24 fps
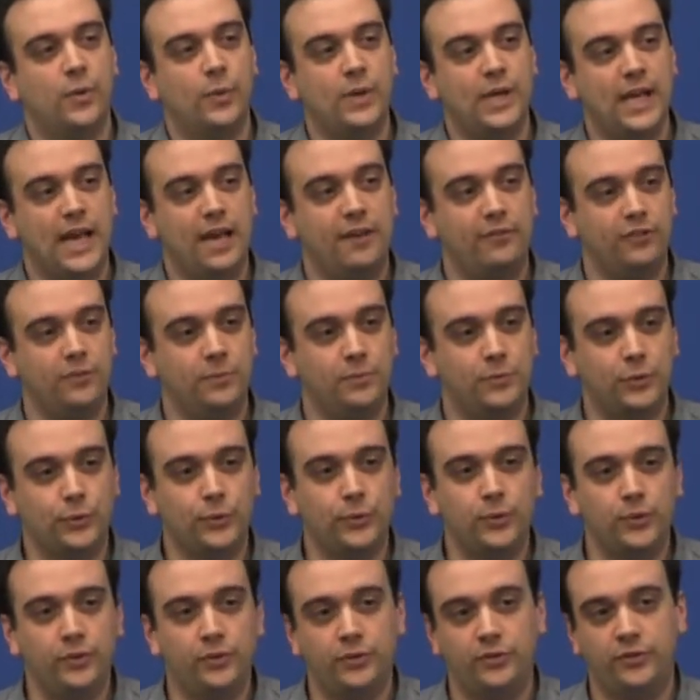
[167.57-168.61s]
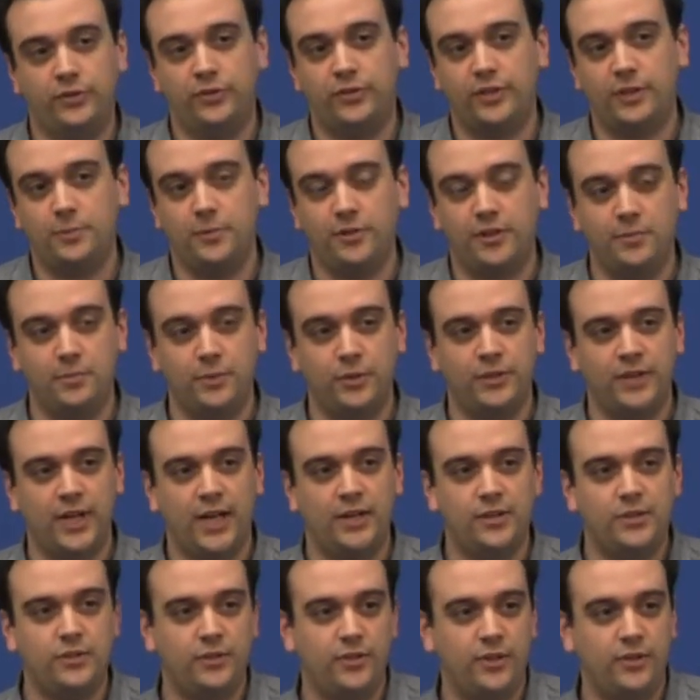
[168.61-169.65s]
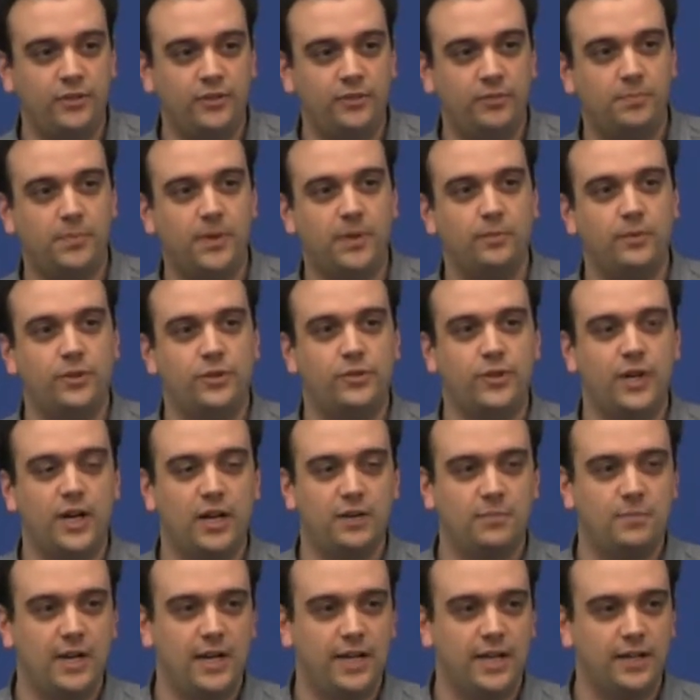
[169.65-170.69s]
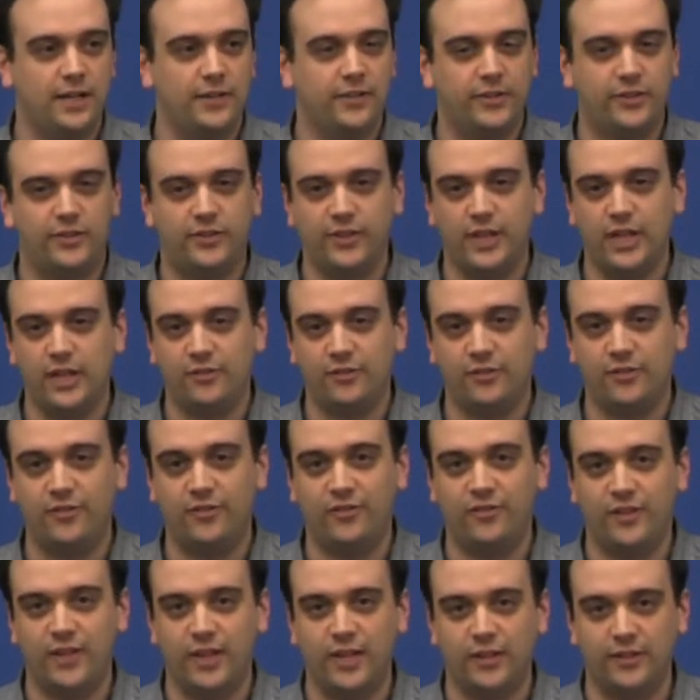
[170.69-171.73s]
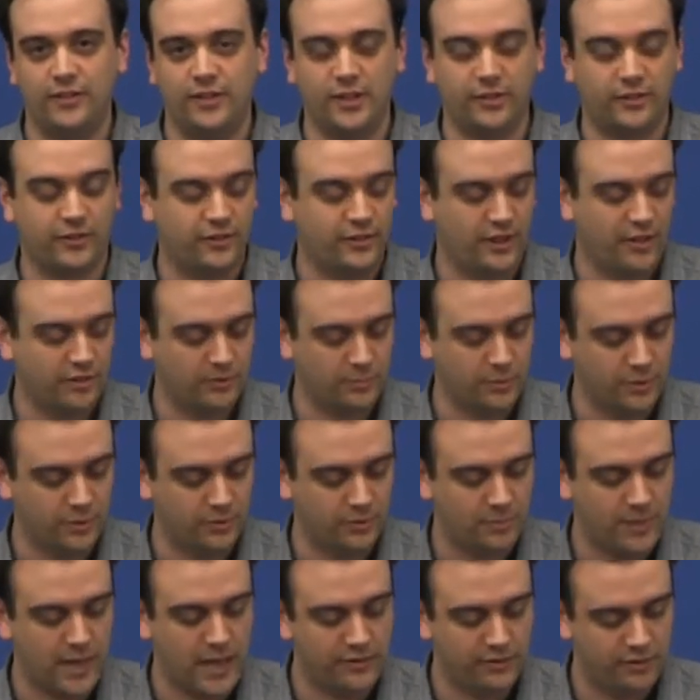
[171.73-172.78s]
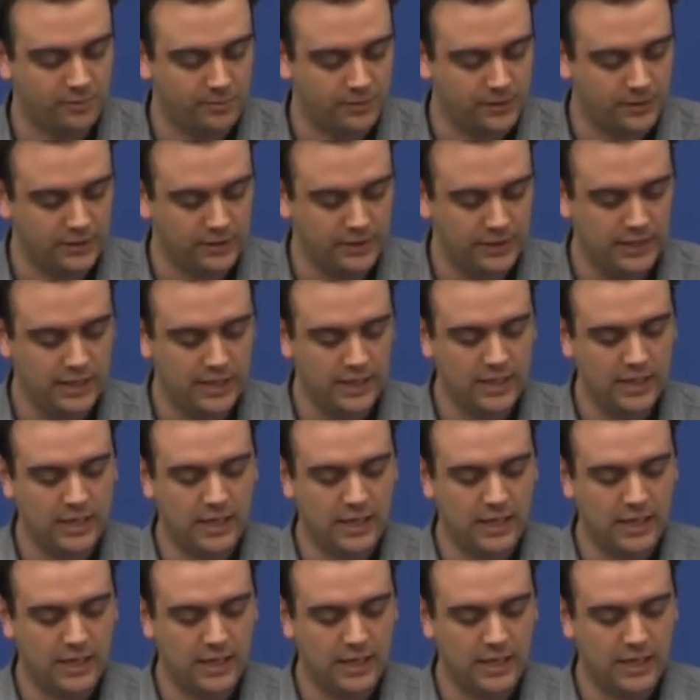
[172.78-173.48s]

we have some tools. Some of them are dangerous, but we try to make it as safe and as accessible as possible.